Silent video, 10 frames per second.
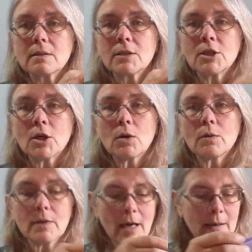
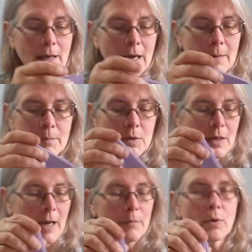I
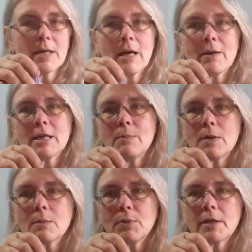right now I keep
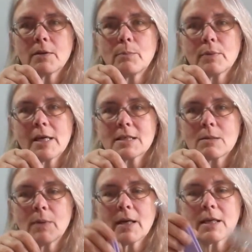it in the
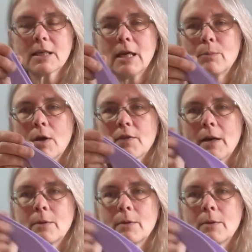plastic bag it came with.